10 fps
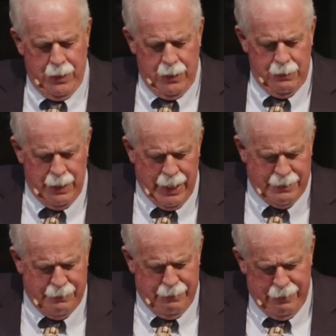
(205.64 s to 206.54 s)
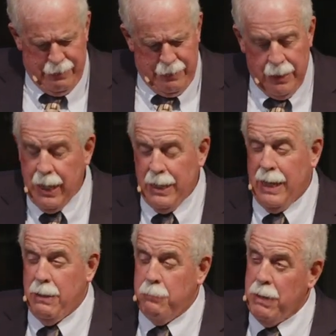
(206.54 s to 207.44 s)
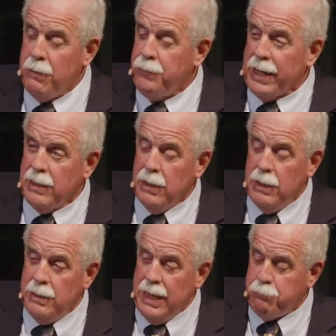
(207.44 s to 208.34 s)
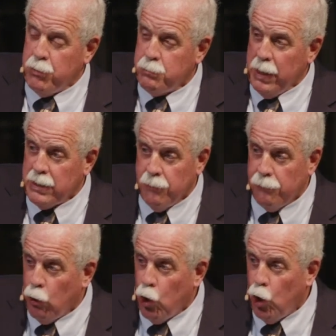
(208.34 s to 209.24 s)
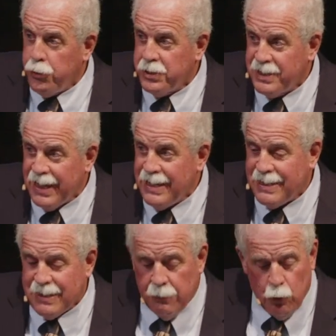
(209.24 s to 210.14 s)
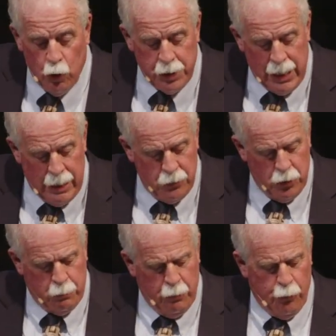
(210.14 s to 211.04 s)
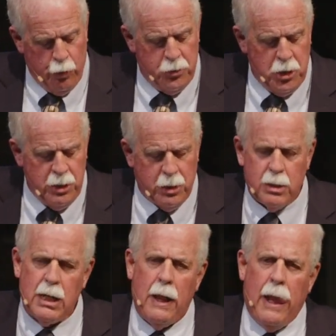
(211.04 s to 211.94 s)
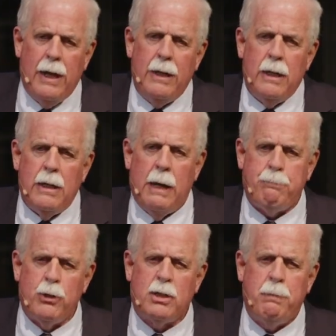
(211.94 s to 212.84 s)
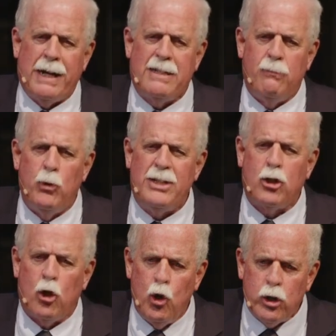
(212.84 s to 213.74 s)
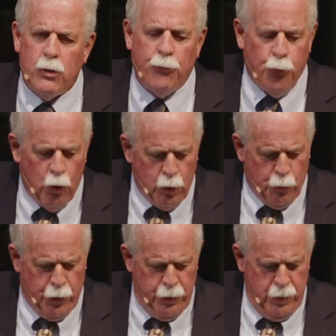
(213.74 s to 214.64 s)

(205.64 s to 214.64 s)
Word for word: that, a, matter of fact, that perspective of all the saints of all the ages before Jesus, that perspective which looked forward